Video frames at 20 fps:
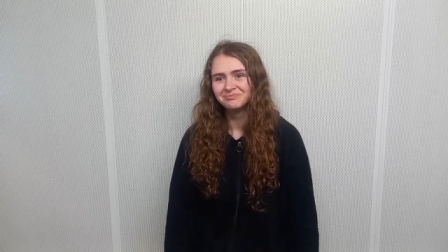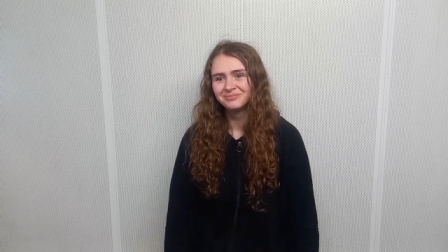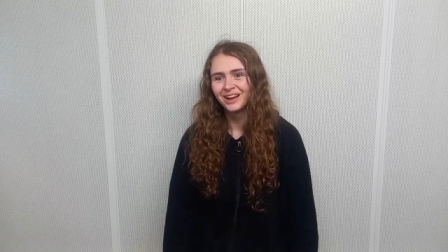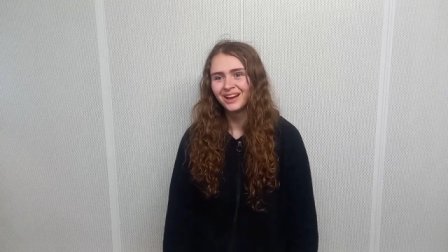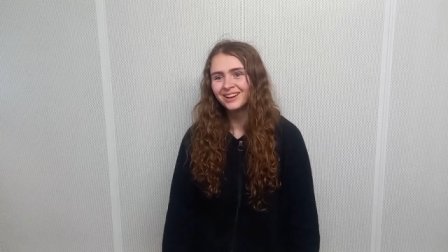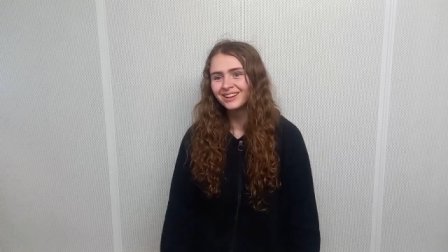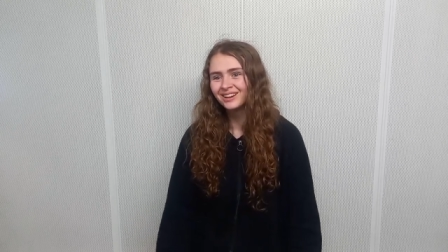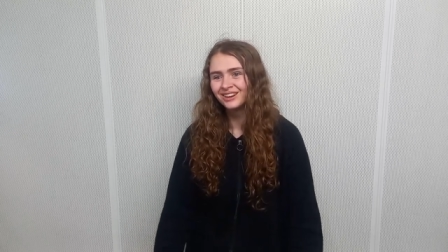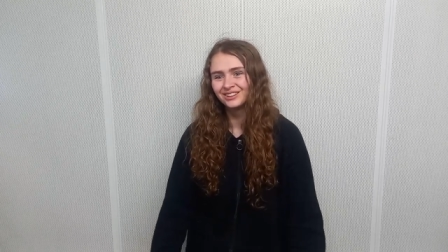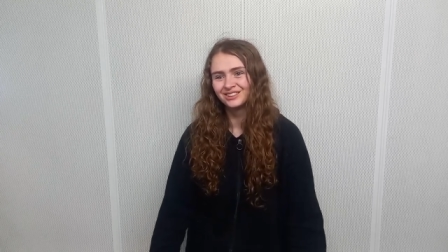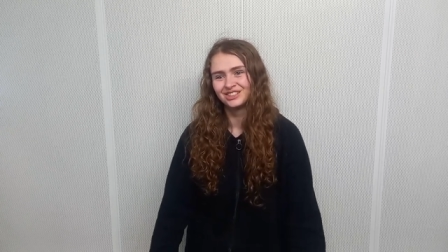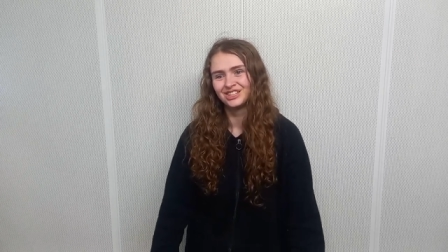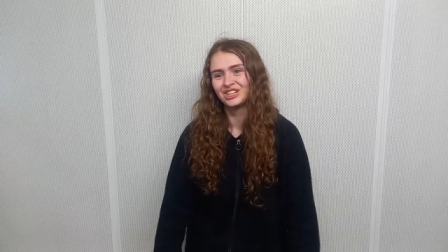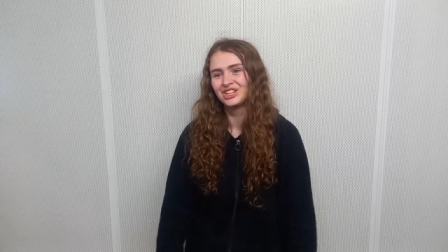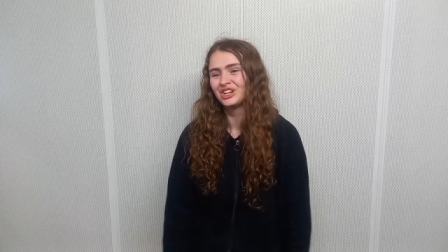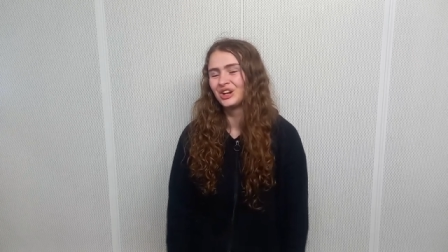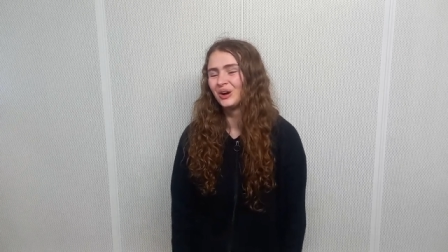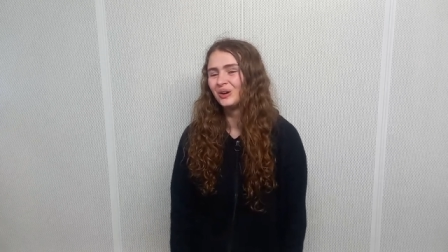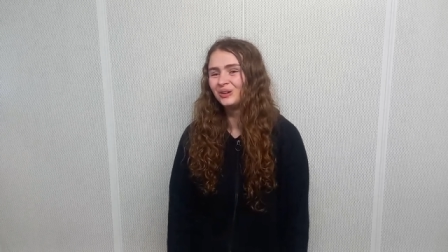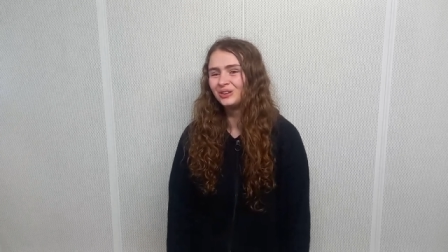I got
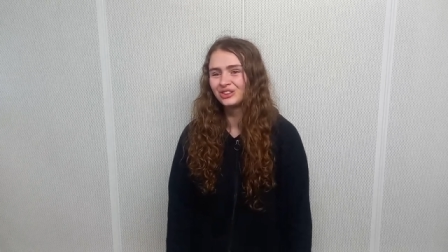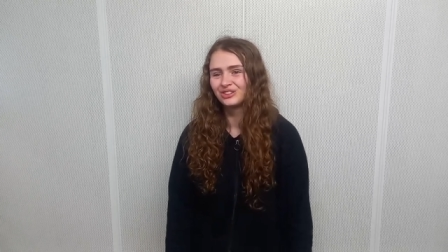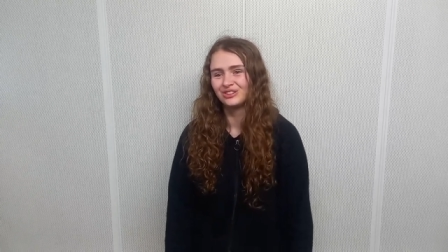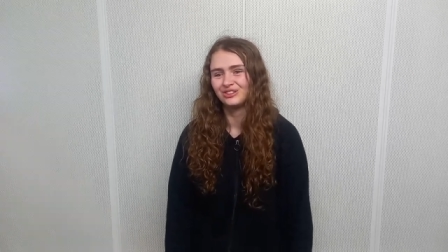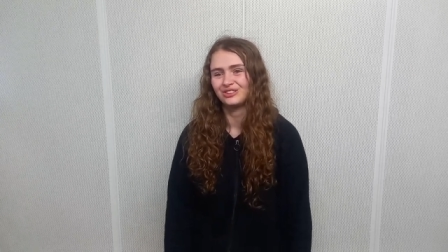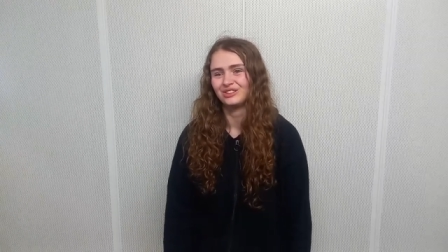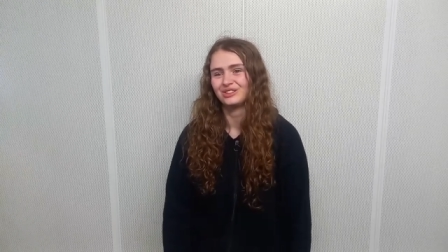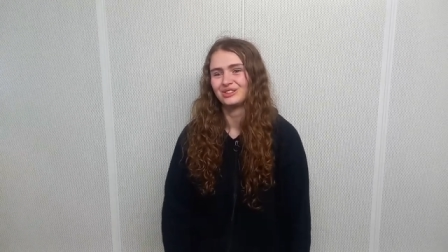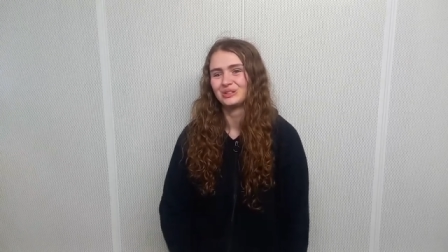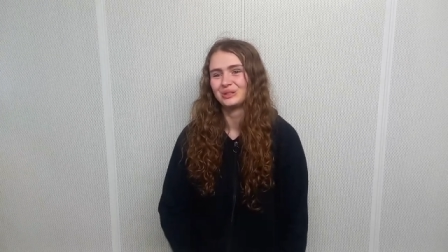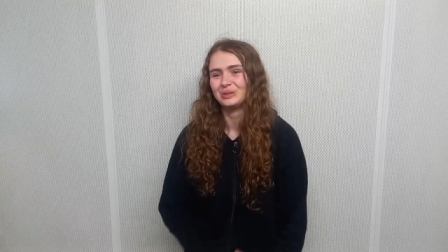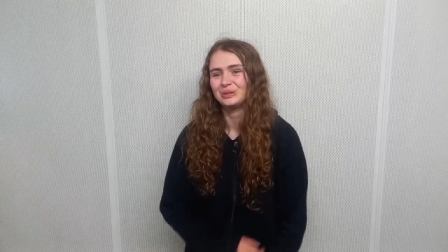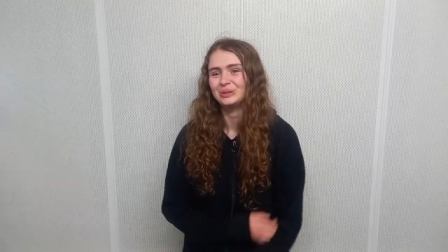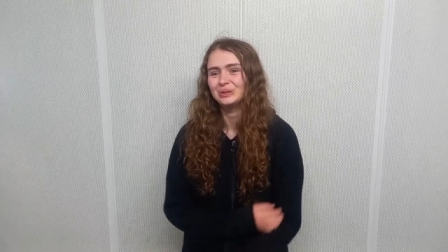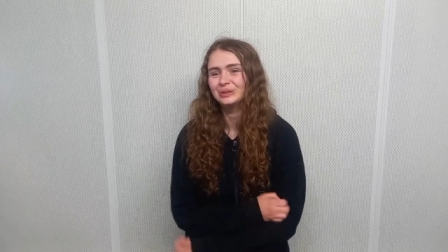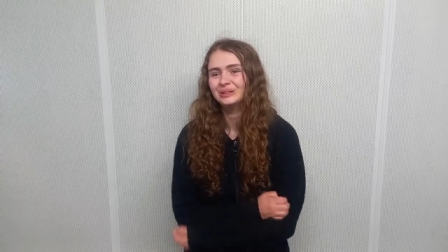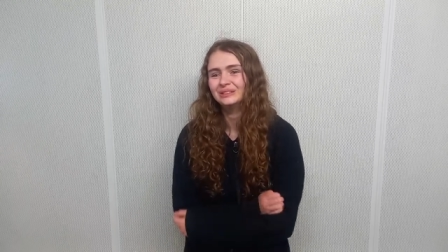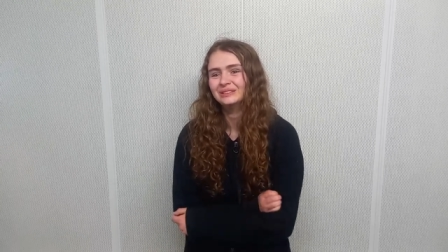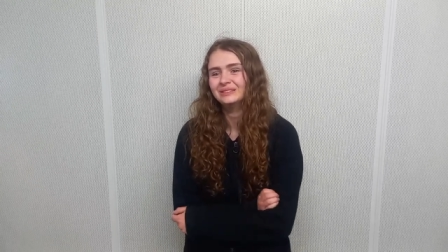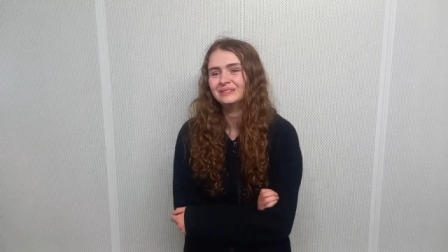to go through the
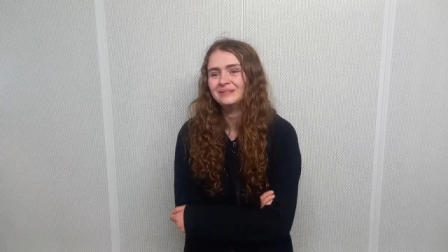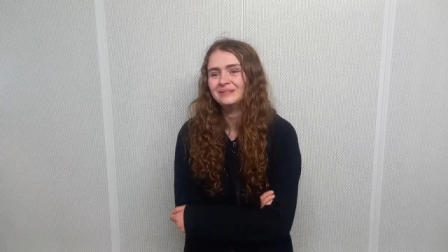door.